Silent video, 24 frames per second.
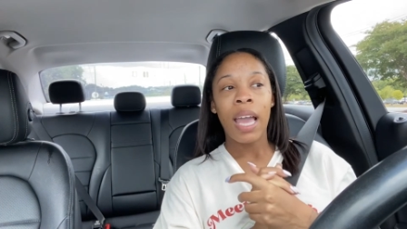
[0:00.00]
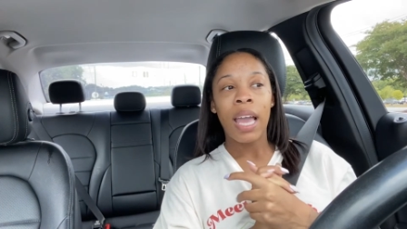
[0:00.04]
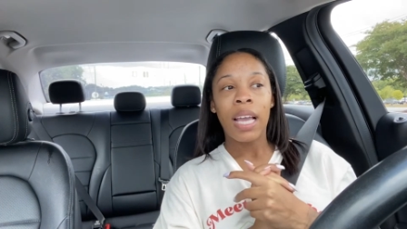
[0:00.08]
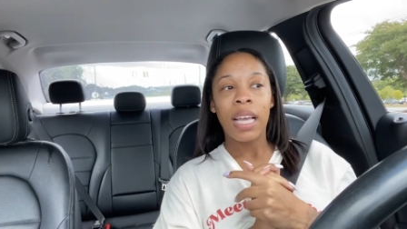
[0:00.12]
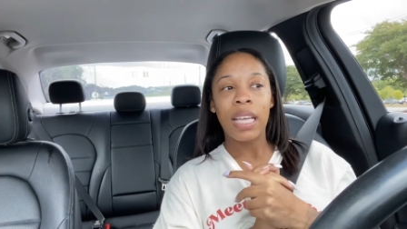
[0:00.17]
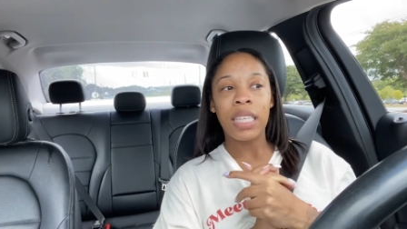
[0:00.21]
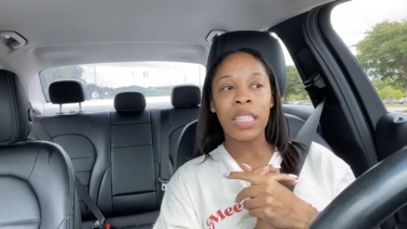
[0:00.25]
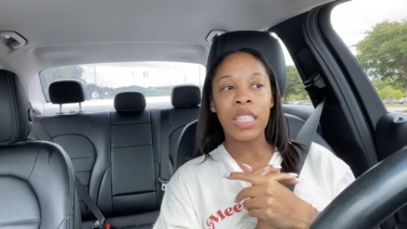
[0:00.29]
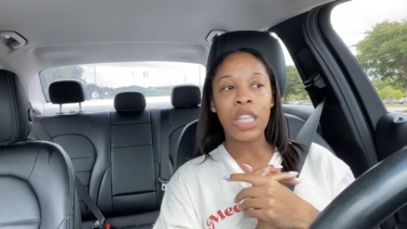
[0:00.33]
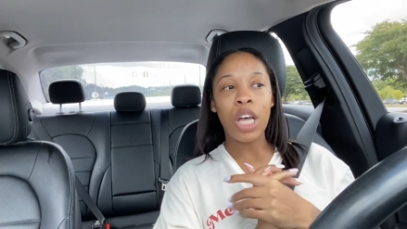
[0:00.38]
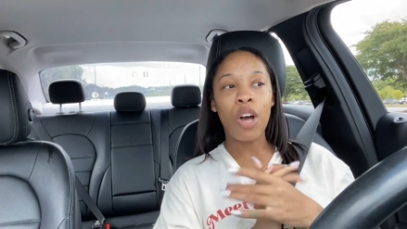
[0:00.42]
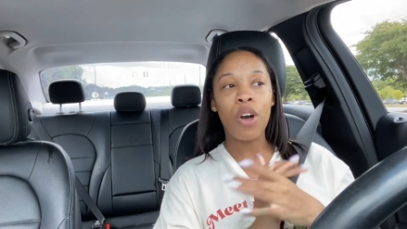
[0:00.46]

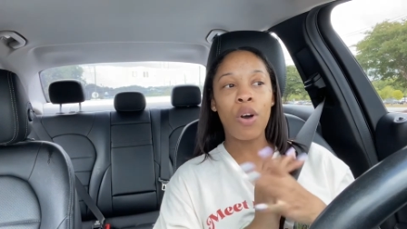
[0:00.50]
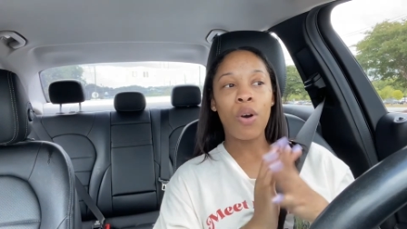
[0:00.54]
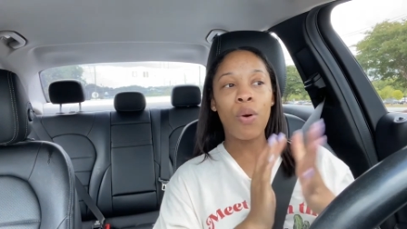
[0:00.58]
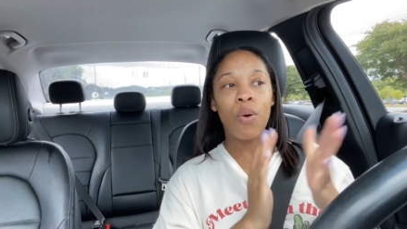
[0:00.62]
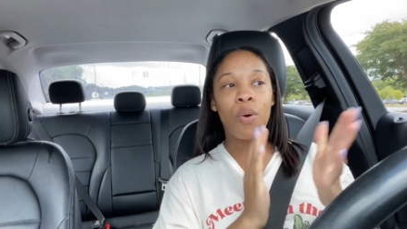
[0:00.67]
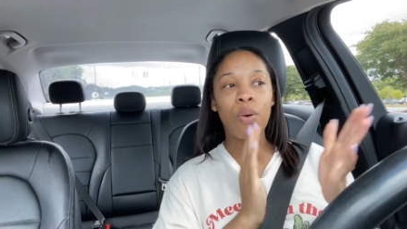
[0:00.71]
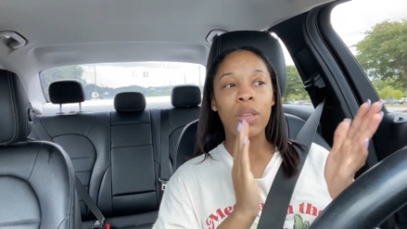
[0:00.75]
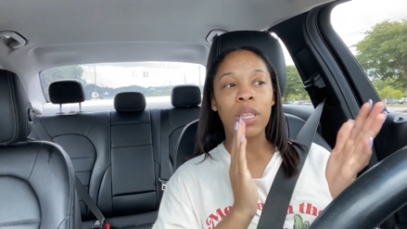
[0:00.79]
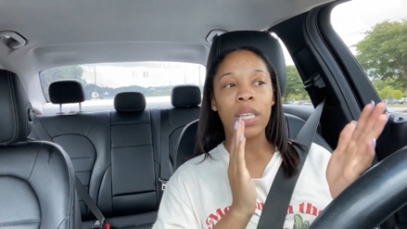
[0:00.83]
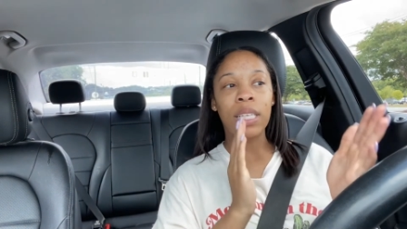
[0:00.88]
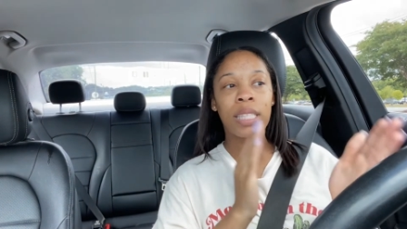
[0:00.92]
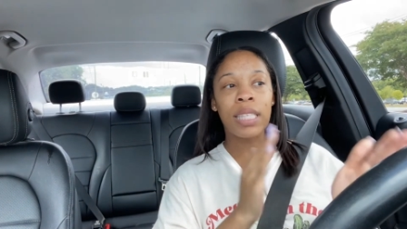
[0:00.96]

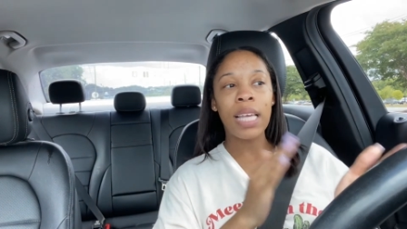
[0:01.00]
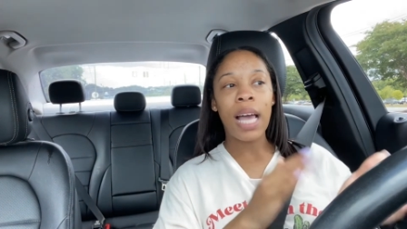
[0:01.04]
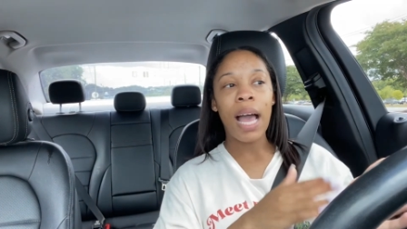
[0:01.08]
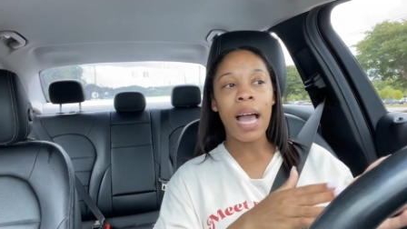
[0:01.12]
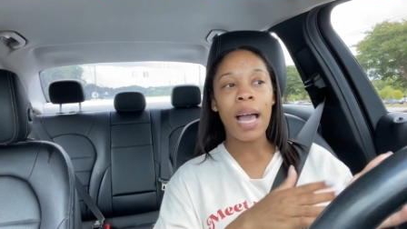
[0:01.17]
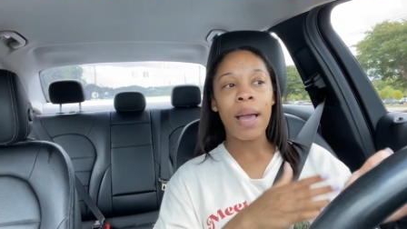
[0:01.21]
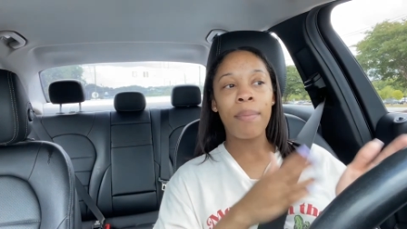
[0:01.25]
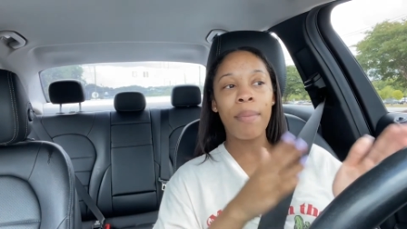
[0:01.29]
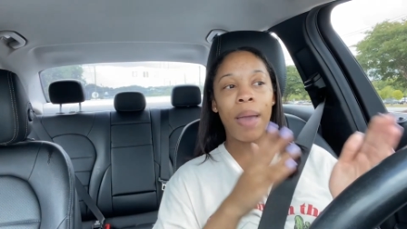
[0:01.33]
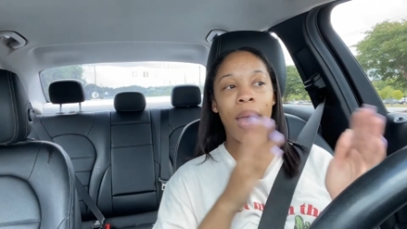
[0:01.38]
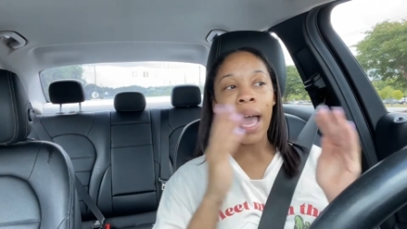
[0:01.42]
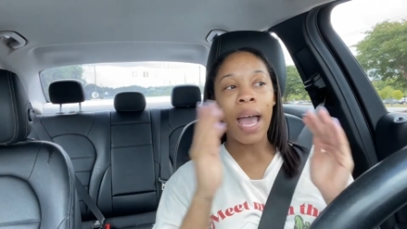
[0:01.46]
so the
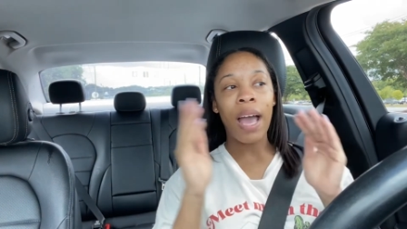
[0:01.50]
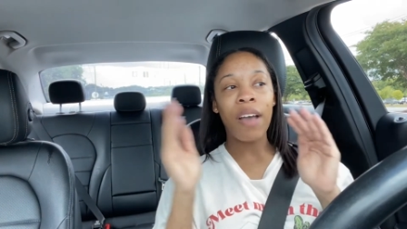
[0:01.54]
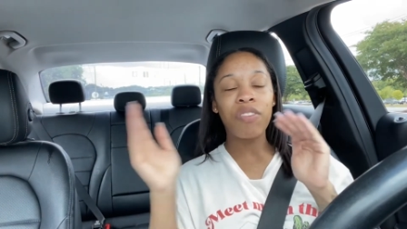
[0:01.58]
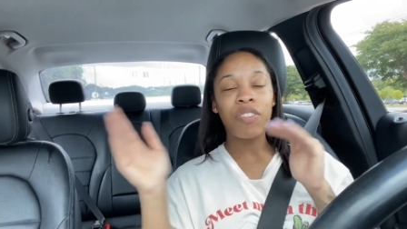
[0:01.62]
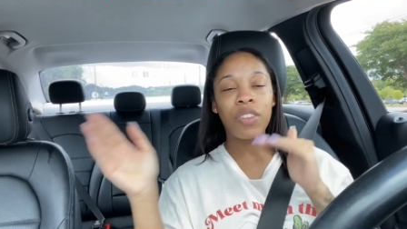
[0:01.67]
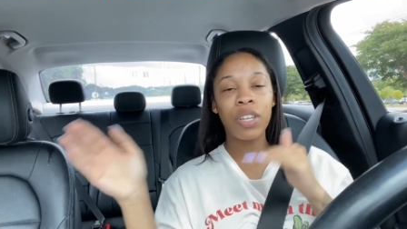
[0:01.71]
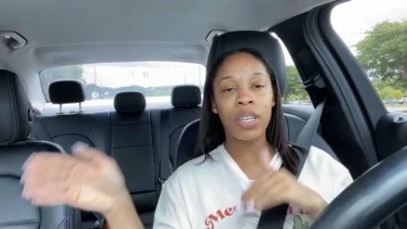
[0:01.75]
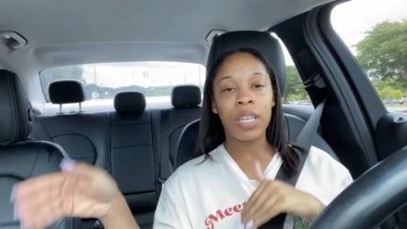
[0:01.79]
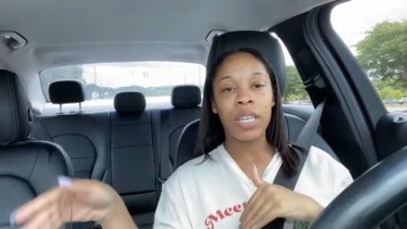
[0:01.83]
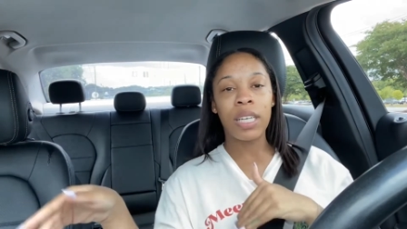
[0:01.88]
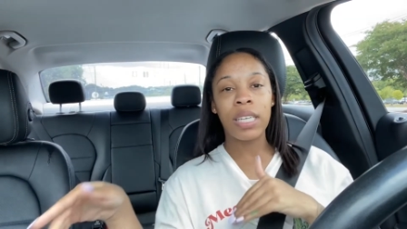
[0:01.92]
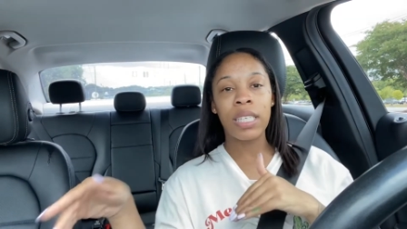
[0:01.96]
time
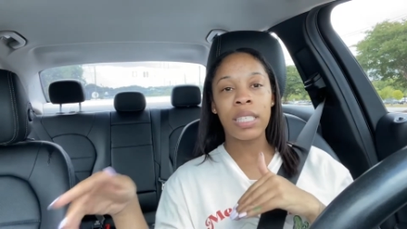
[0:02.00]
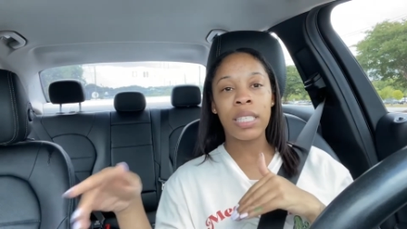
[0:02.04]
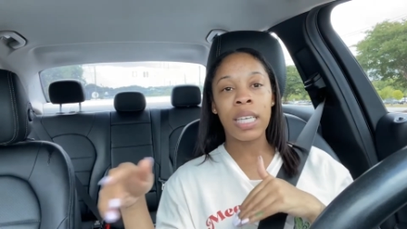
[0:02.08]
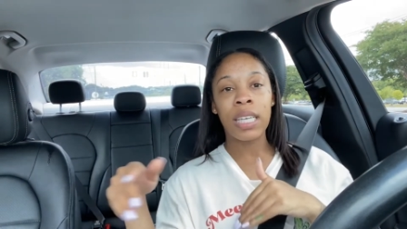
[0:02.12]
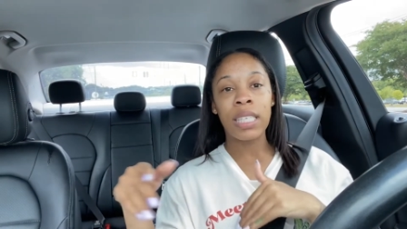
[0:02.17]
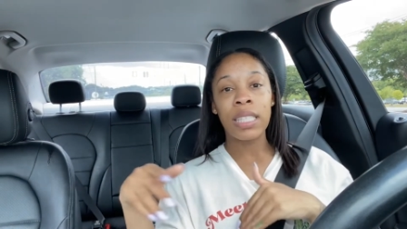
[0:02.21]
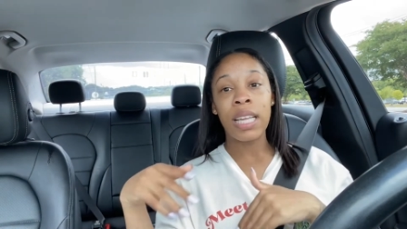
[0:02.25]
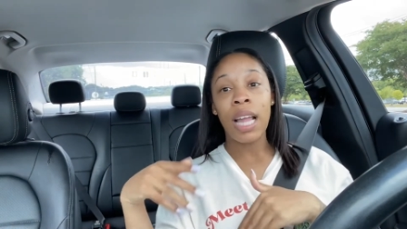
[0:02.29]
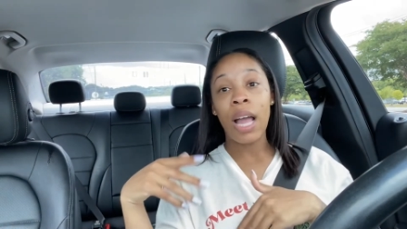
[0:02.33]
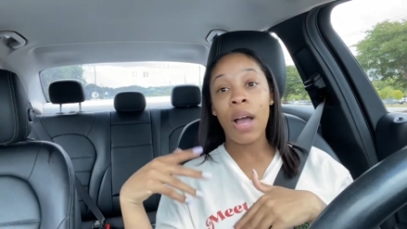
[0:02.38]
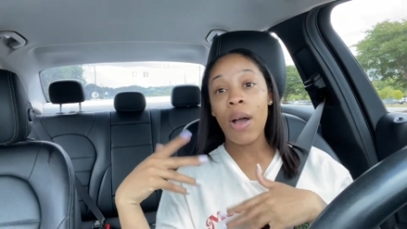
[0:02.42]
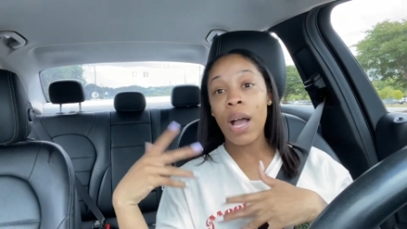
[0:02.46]
after these
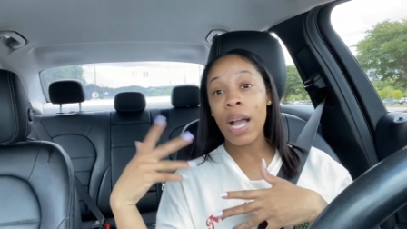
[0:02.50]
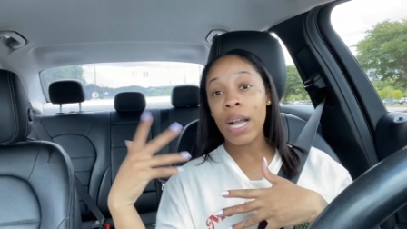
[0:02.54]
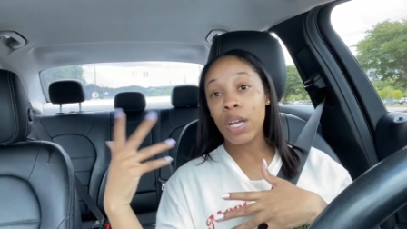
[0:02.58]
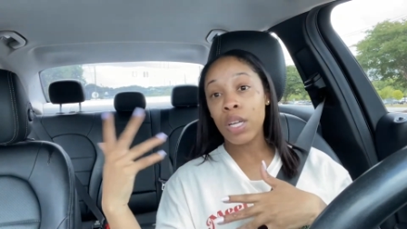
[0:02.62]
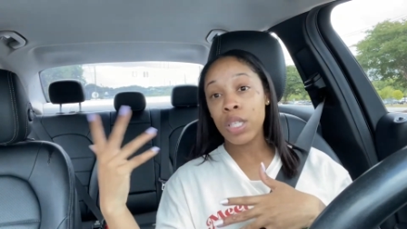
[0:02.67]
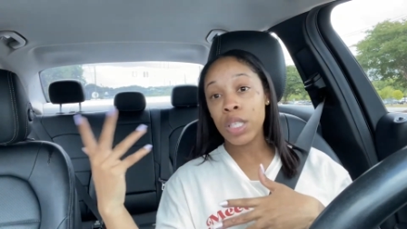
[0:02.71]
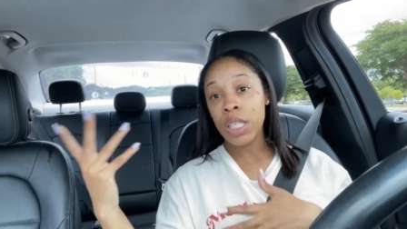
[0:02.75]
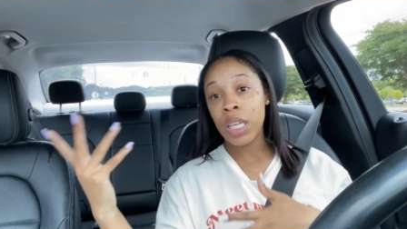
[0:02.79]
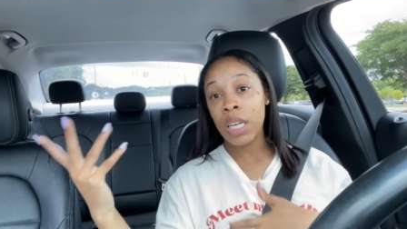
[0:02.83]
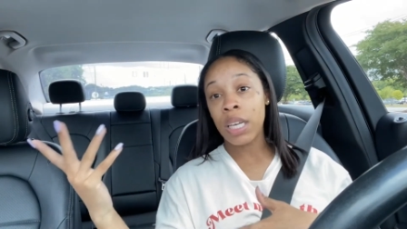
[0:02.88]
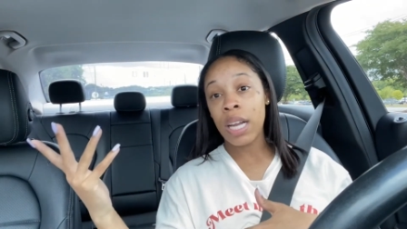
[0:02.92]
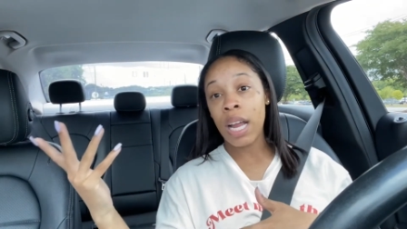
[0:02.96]
because now i go
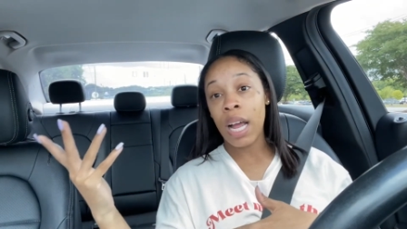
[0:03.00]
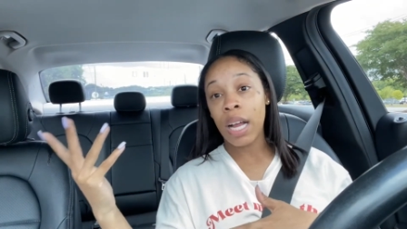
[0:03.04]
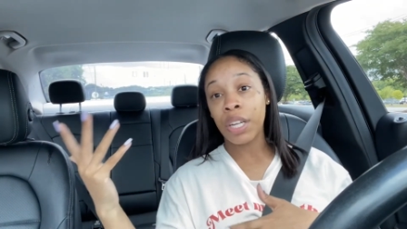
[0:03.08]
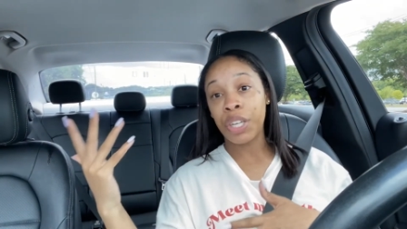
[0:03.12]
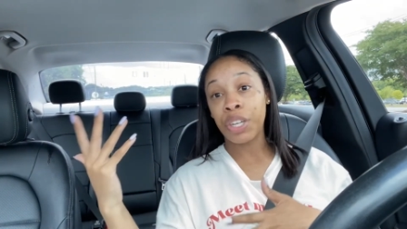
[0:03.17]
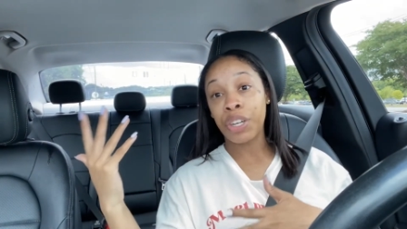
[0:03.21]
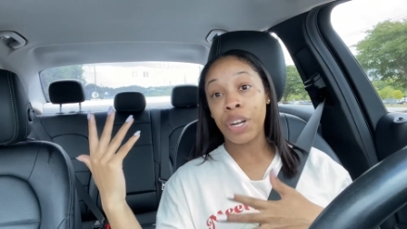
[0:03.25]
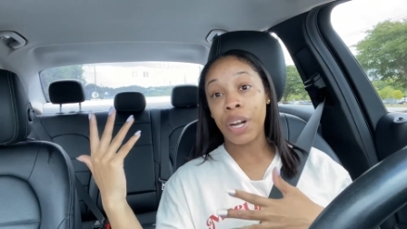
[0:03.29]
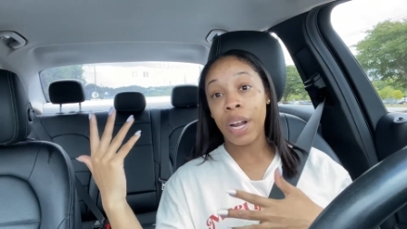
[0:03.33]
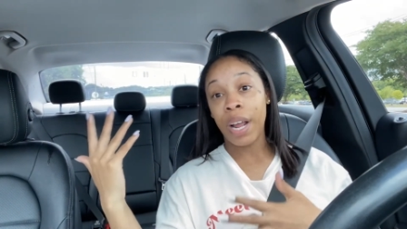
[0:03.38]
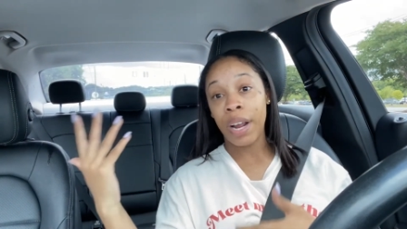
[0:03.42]
to the doctor